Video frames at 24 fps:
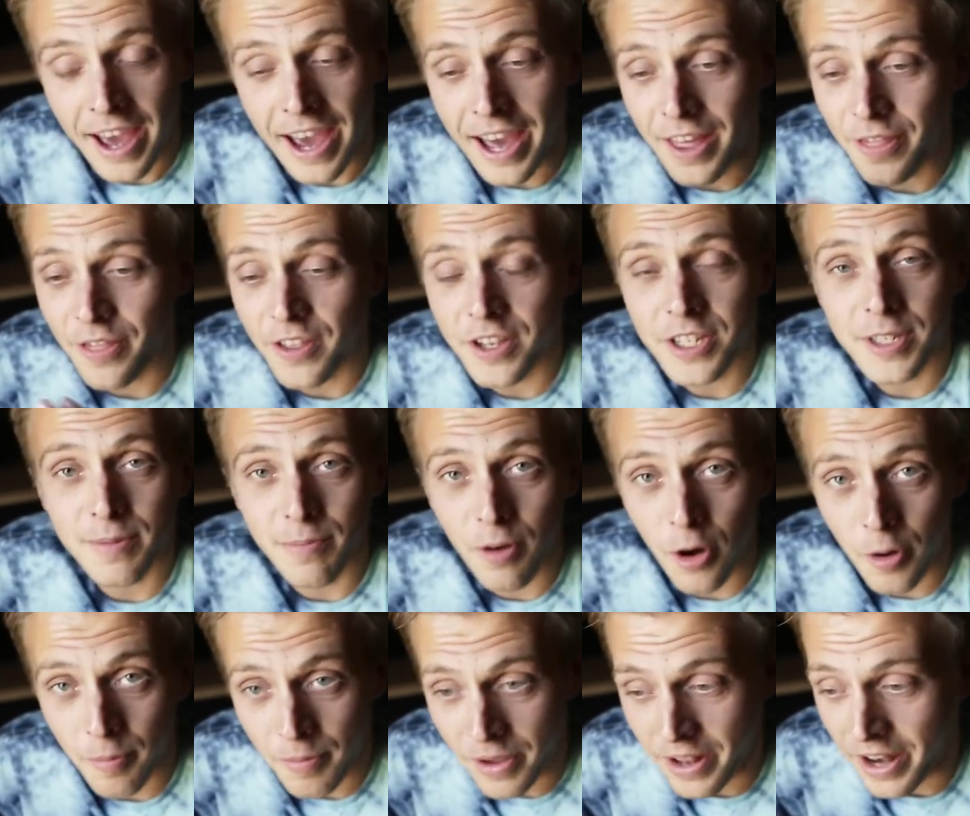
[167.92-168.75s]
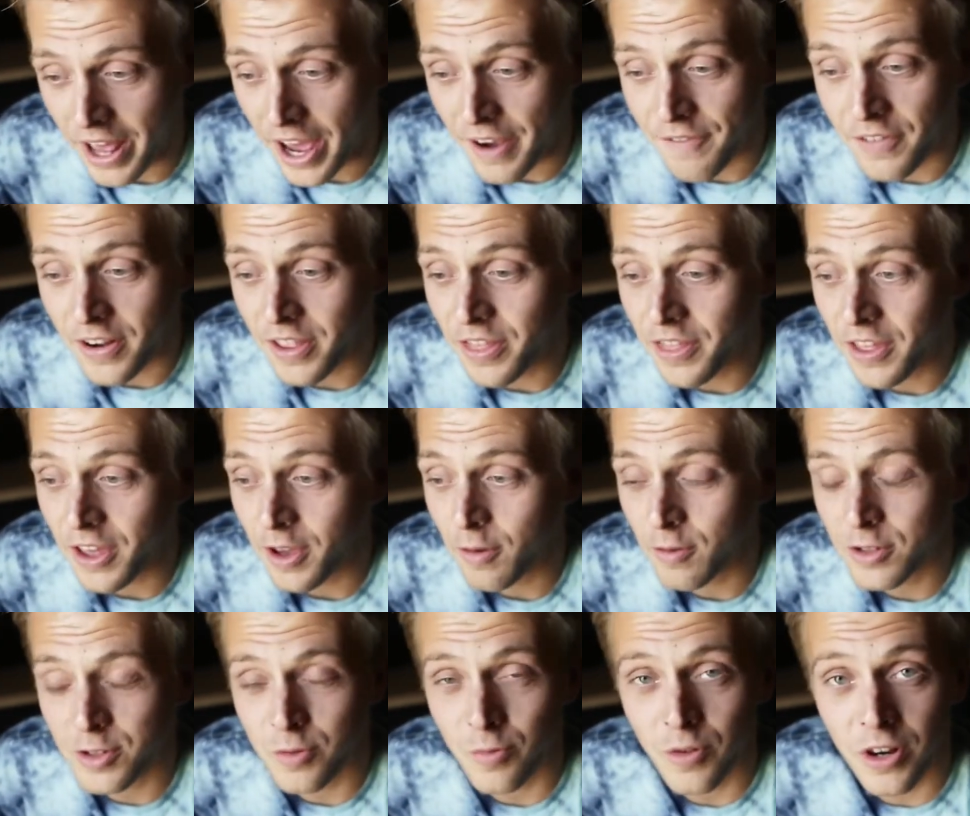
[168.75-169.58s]
at this moment,
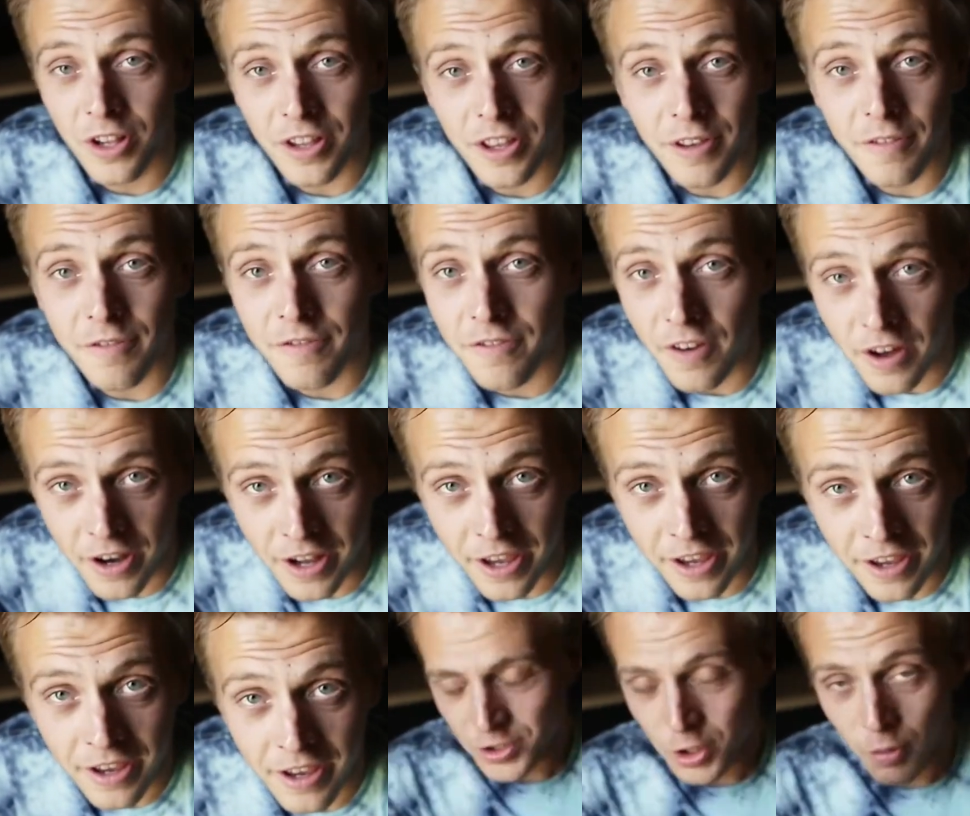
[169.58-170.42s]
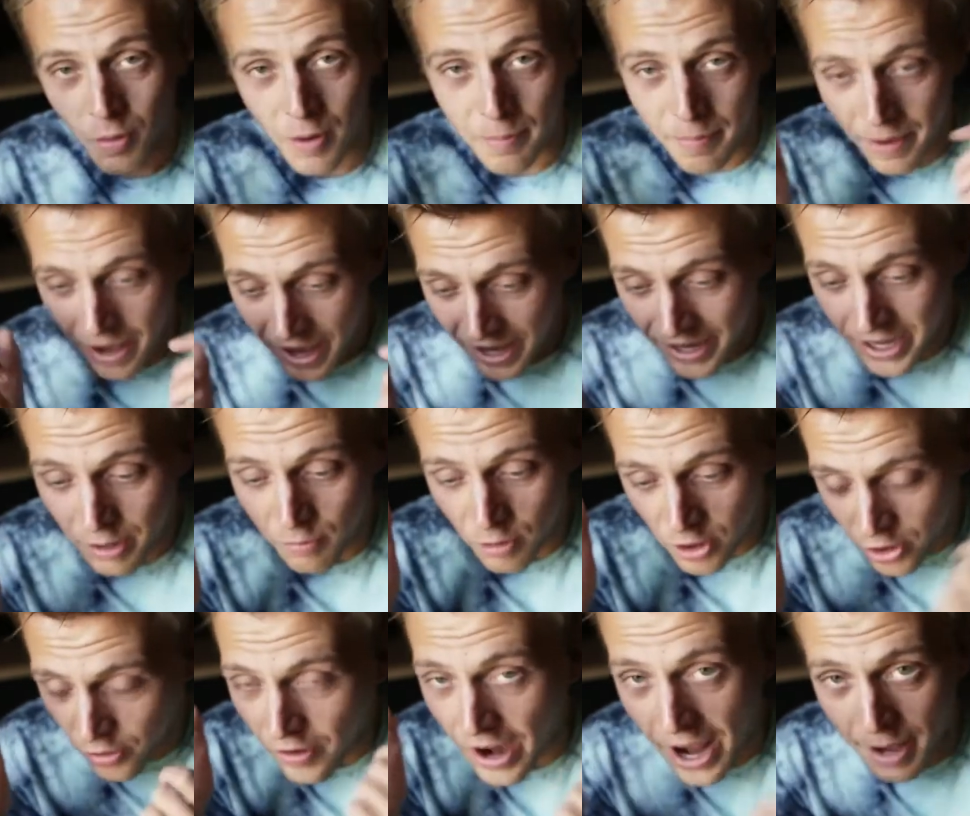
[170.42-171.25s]
everything was really funny. So we're back and
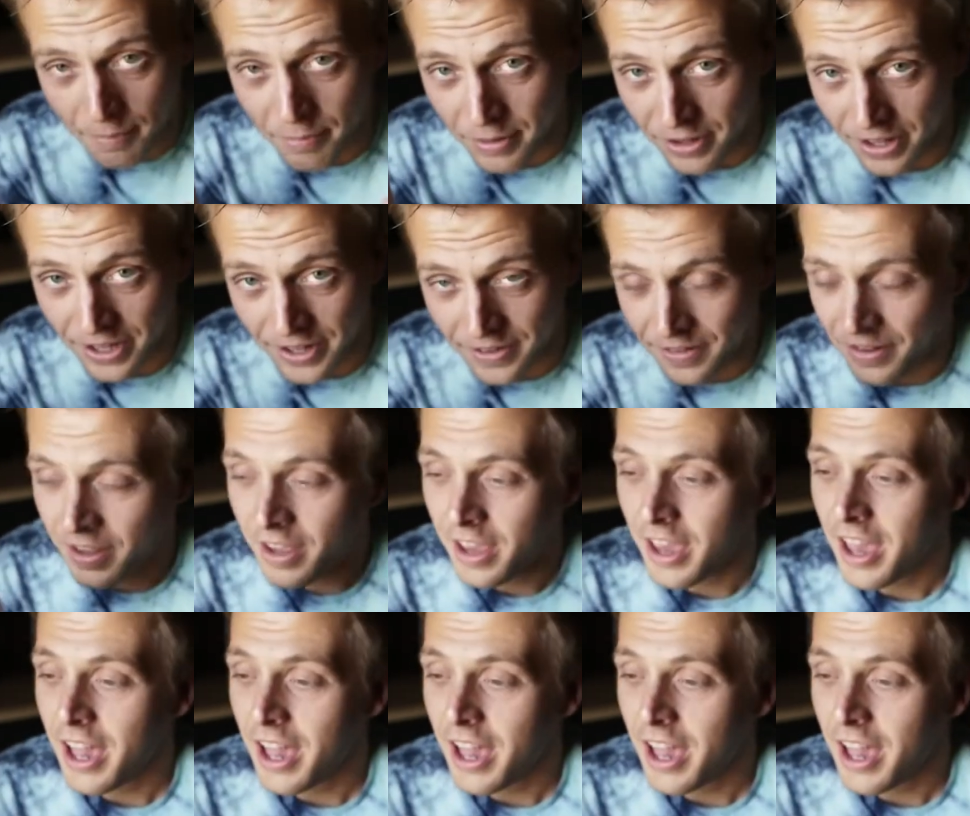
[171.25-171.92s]
we're grappling.